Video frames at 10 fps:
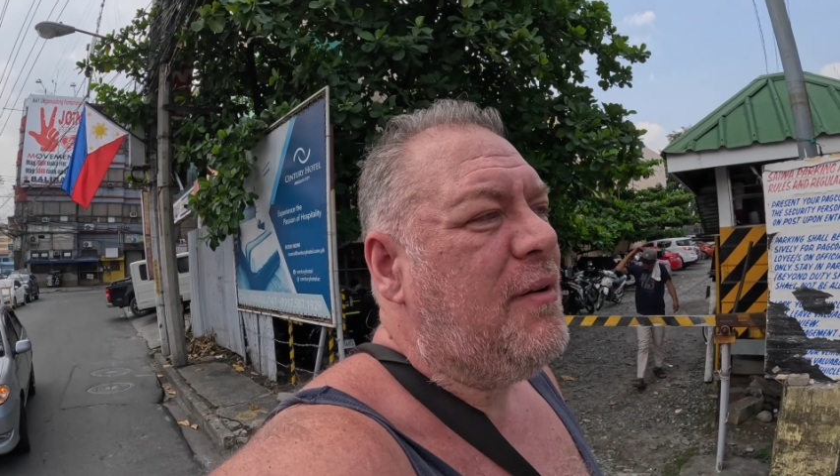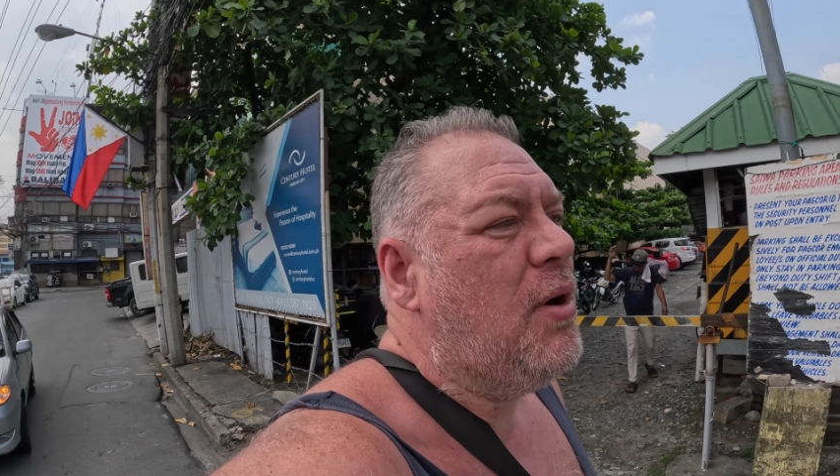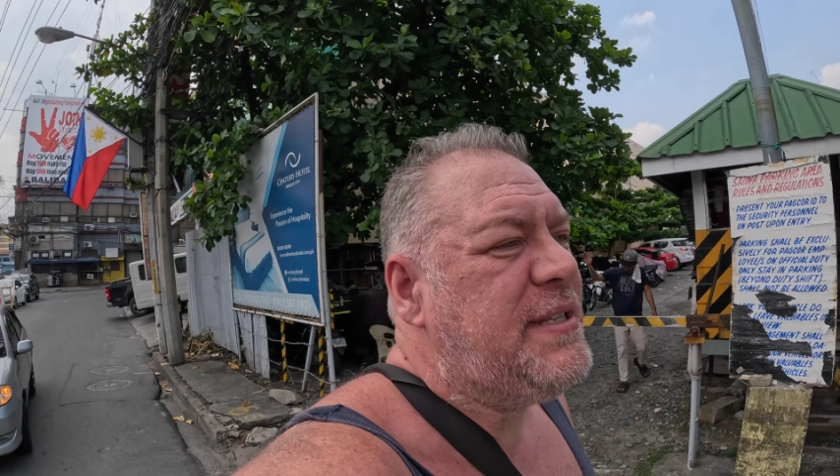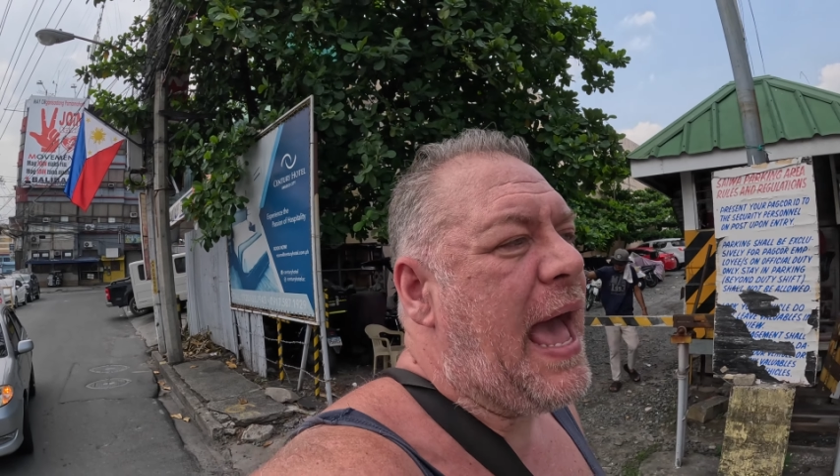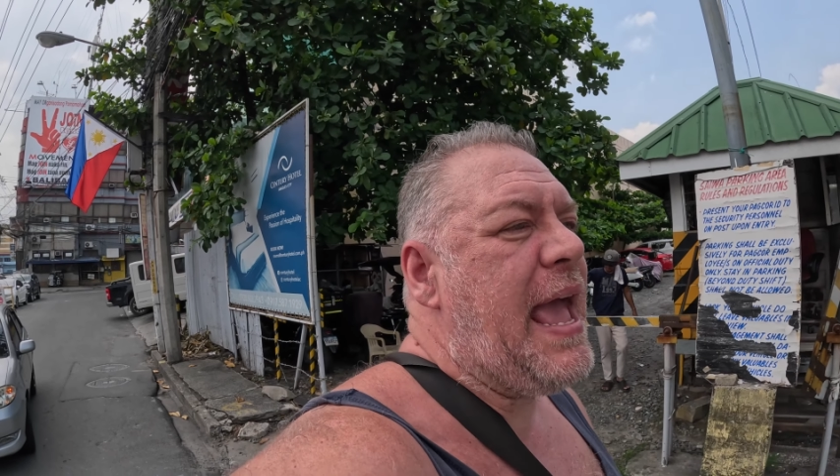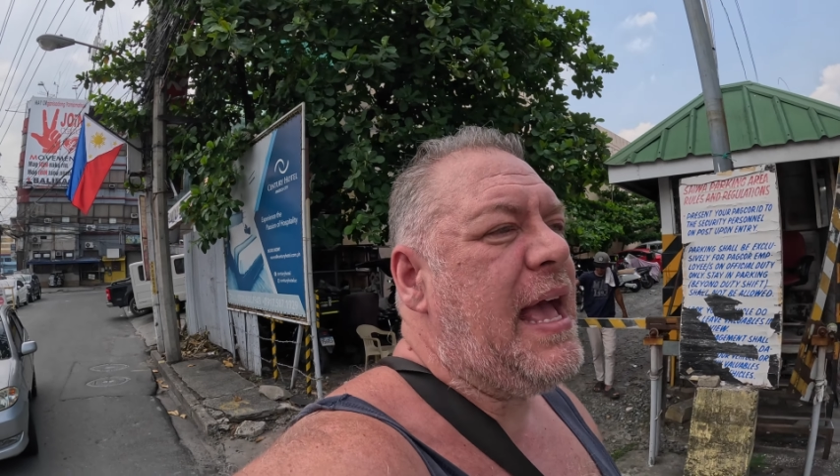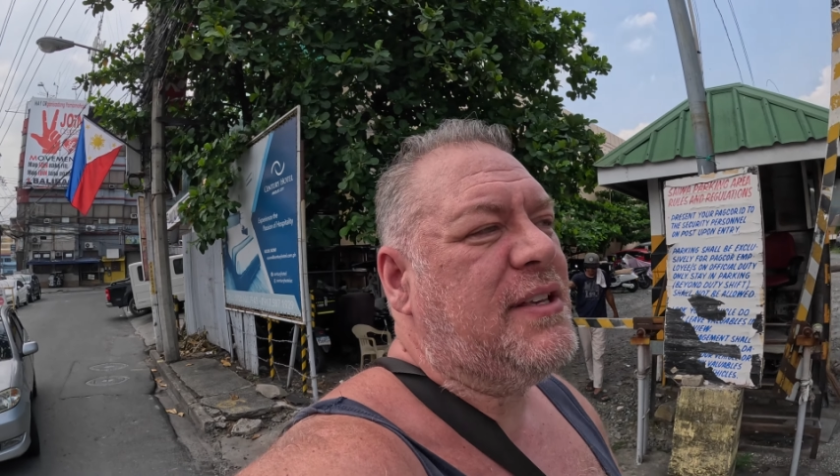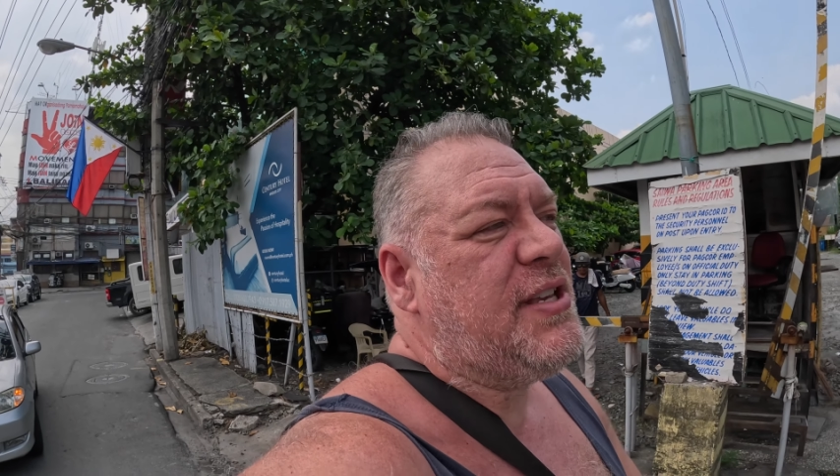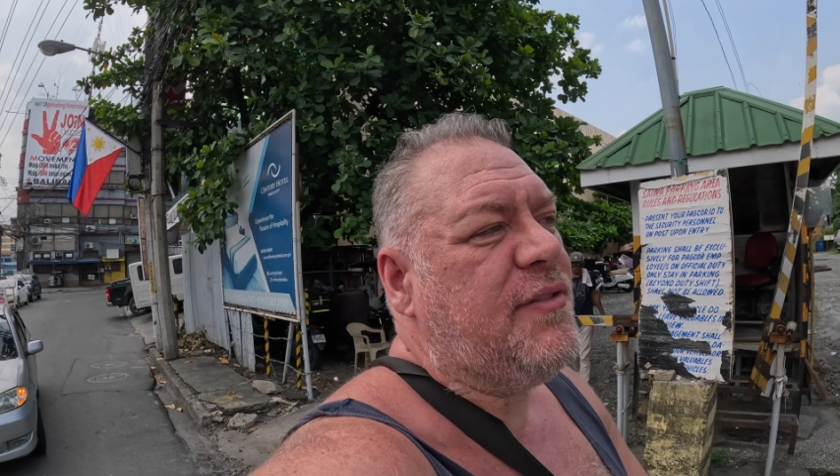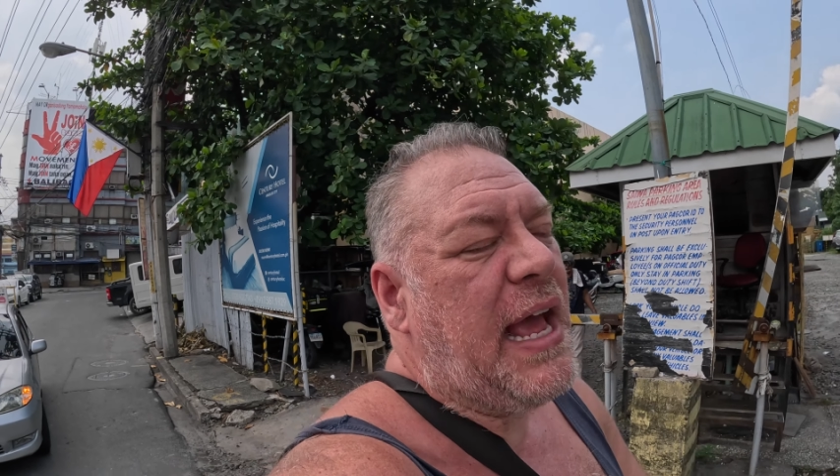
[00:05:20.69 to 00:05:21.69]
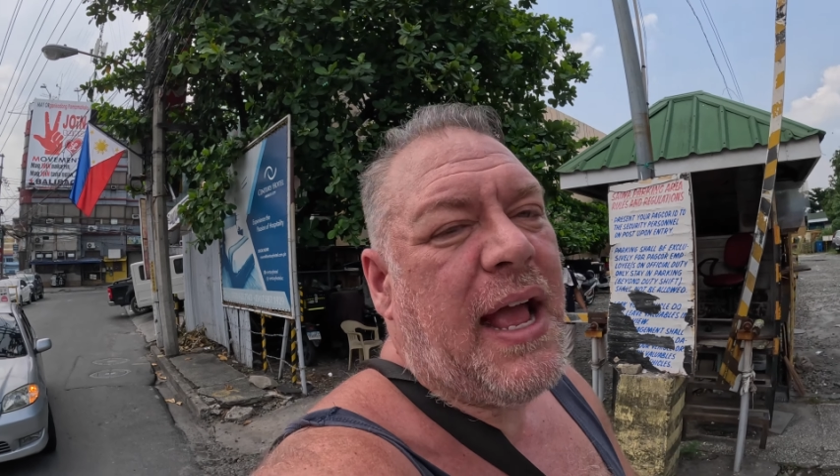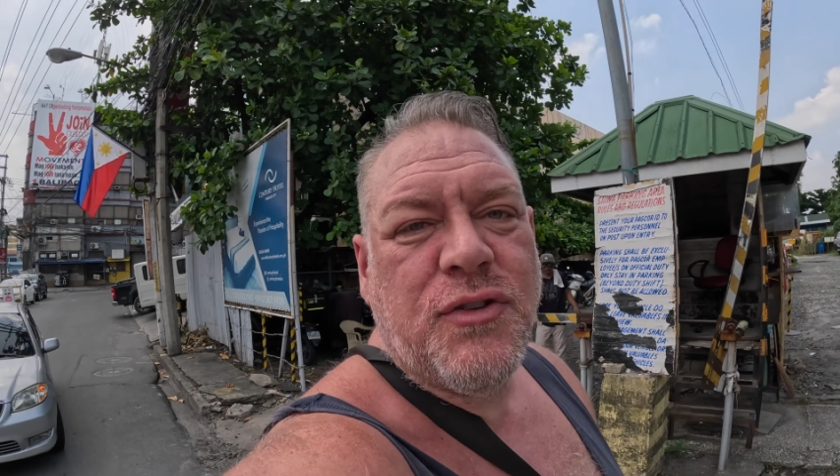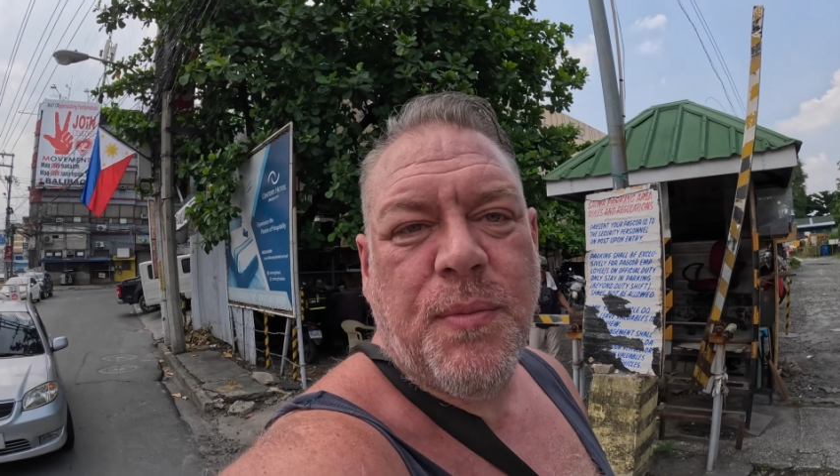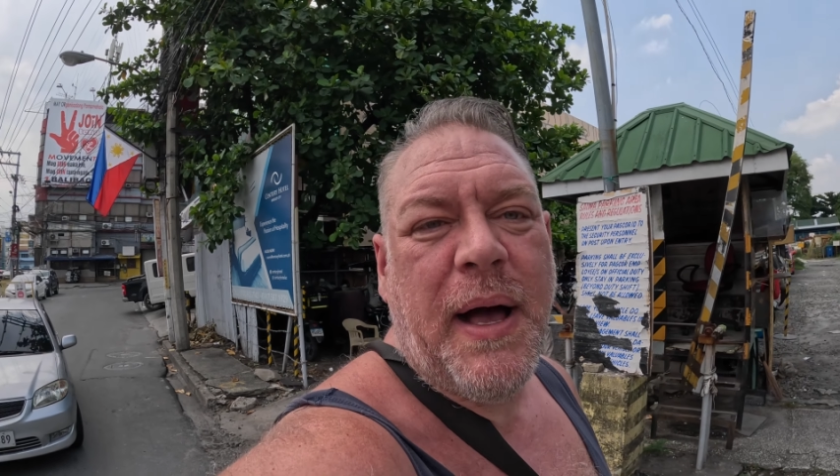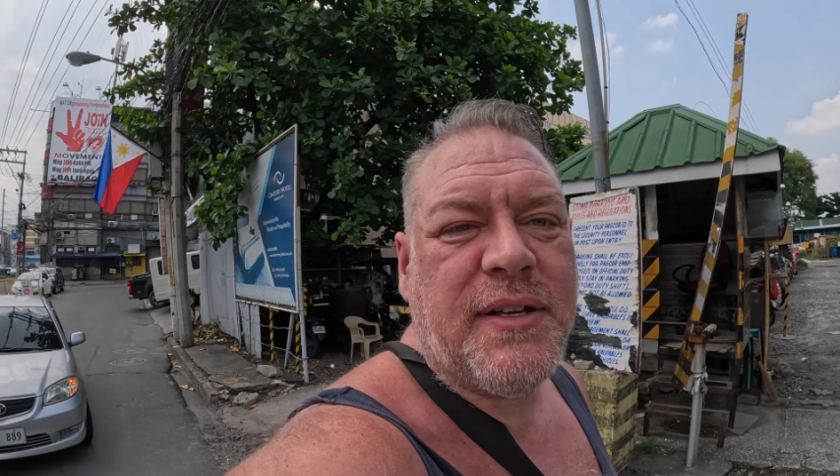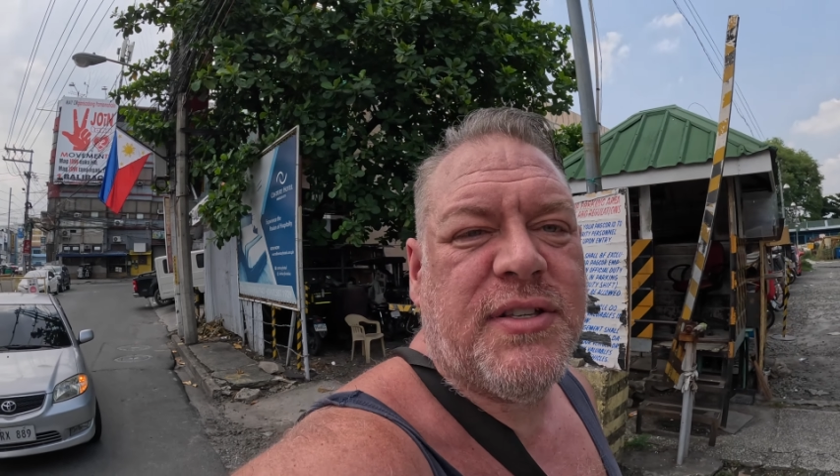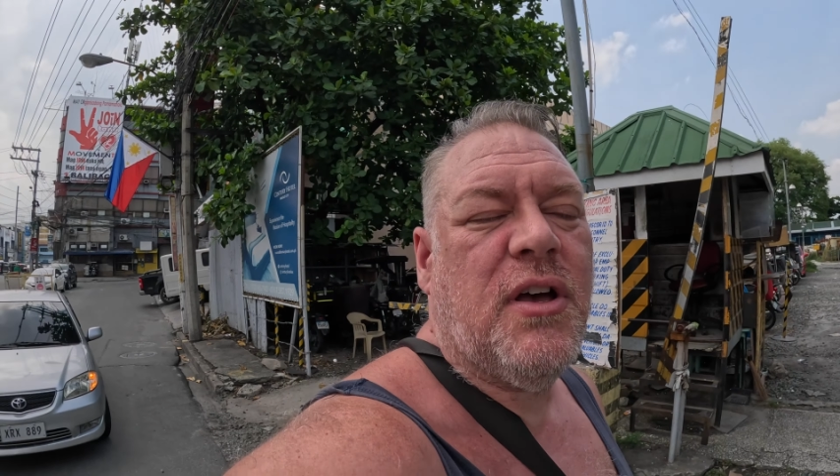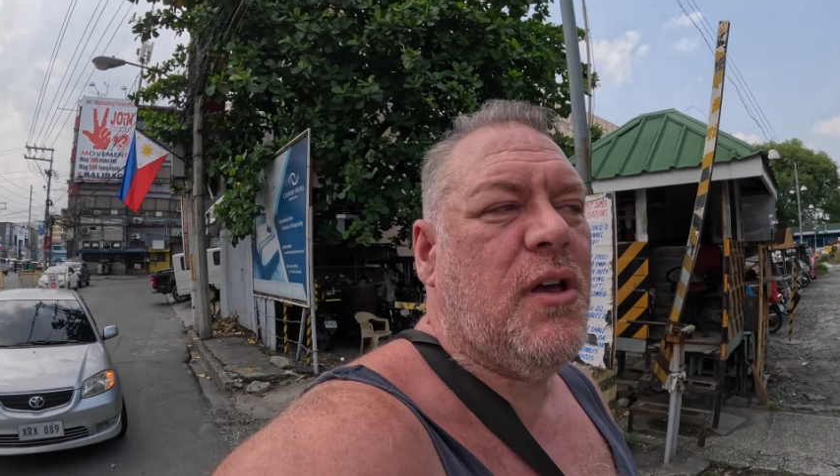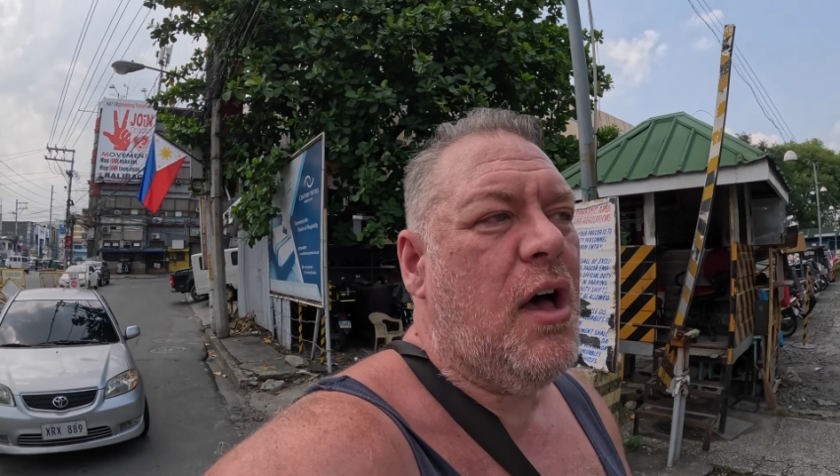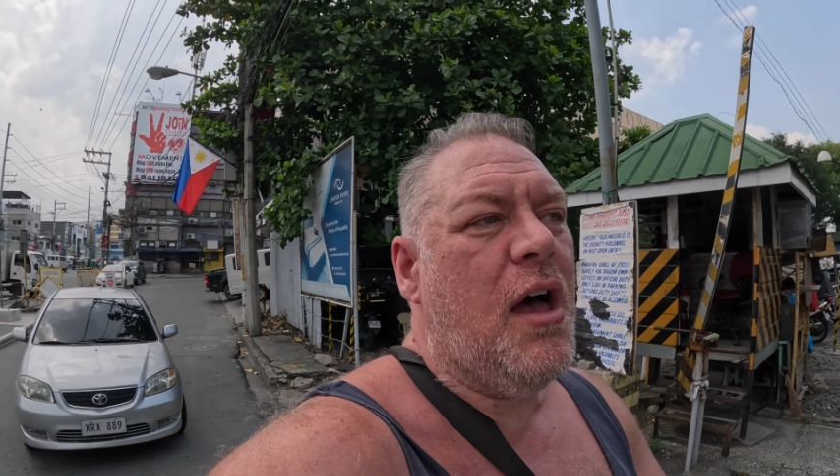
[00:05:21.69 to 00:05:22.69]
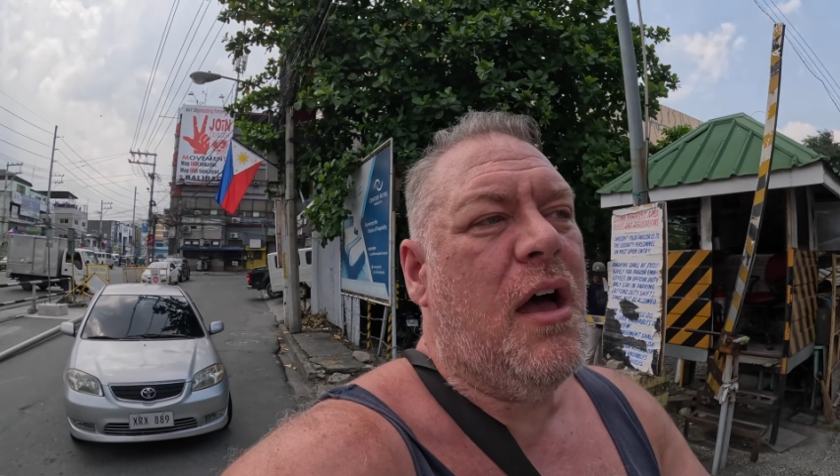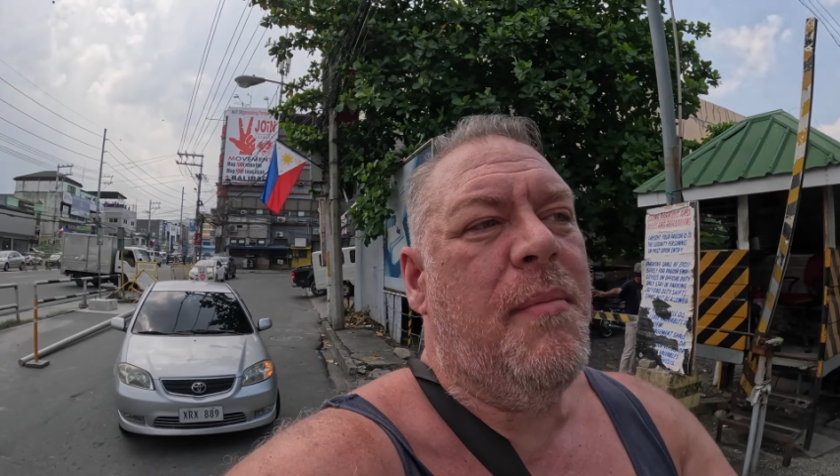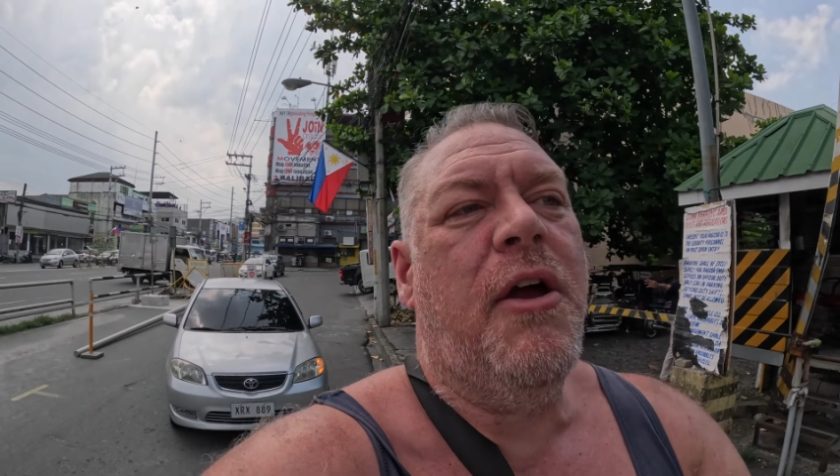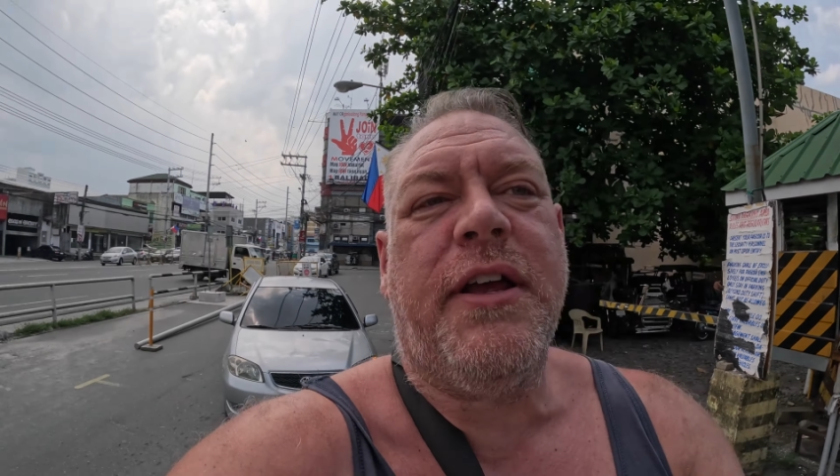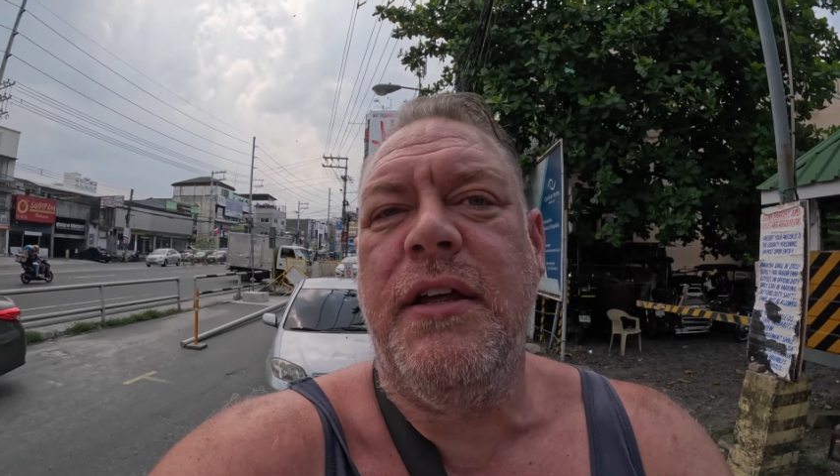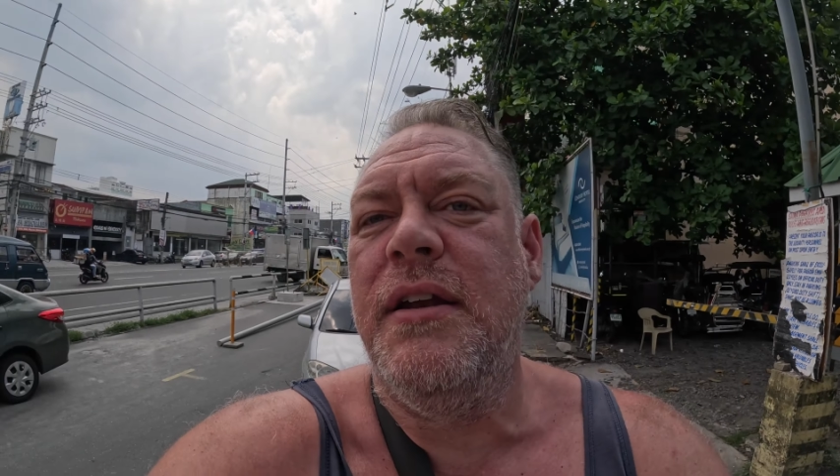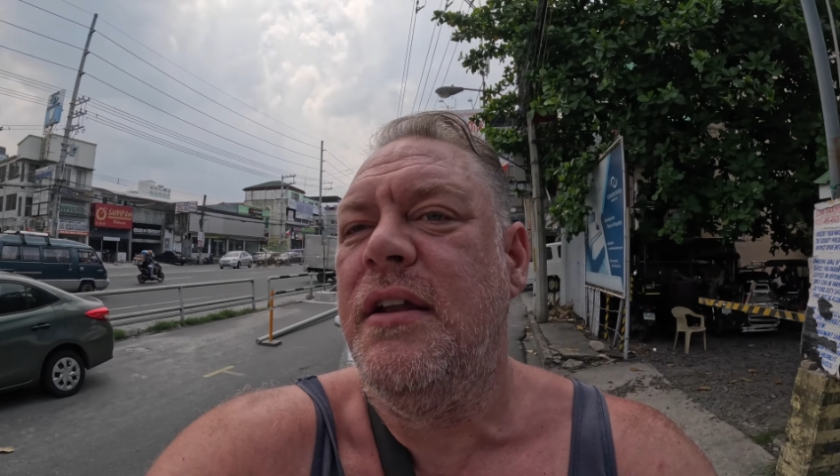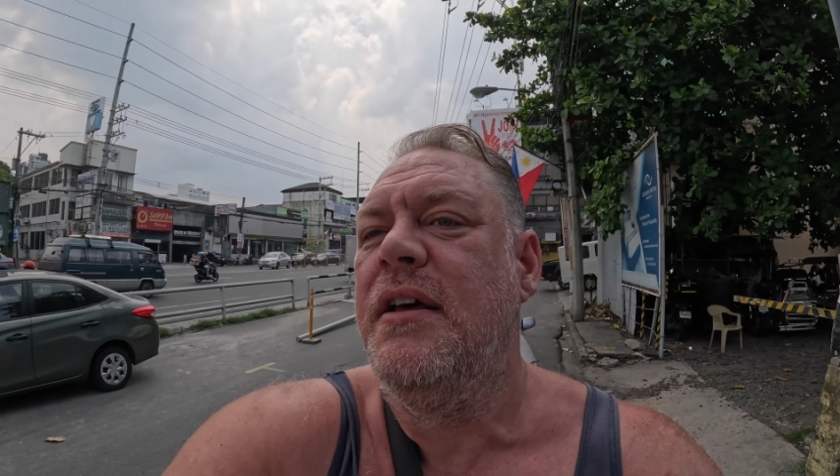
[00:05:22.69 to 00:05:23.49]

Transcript: was it, eight, seven, eight hundred bucks uh, American?